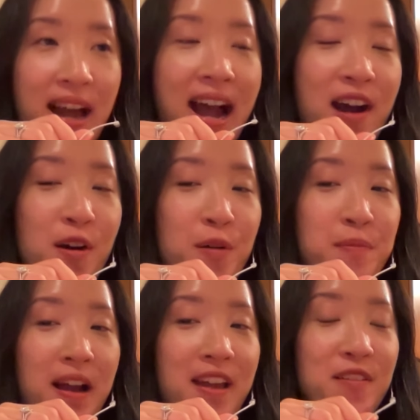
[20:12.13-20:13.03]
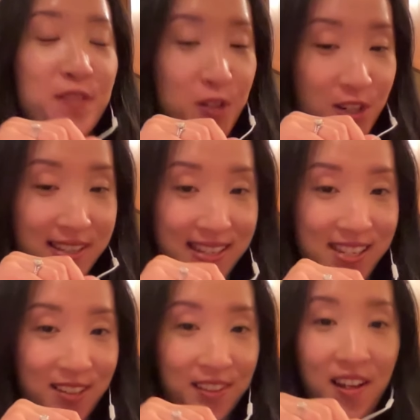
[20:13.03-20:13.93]
out my future
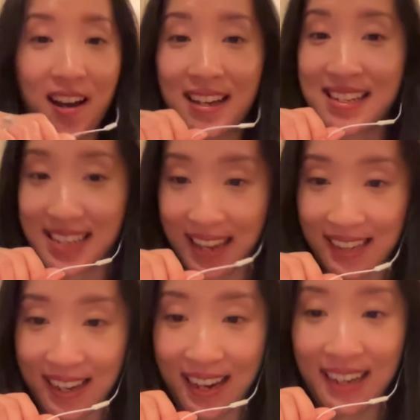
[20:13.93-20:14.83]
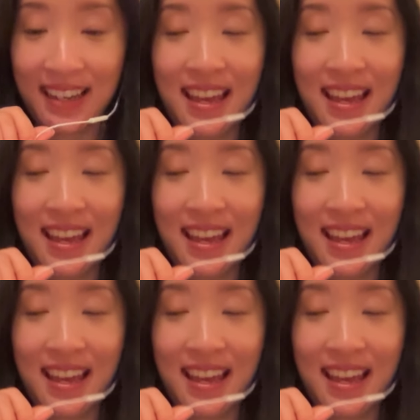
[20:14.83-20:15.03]
sister-in-law, Taya.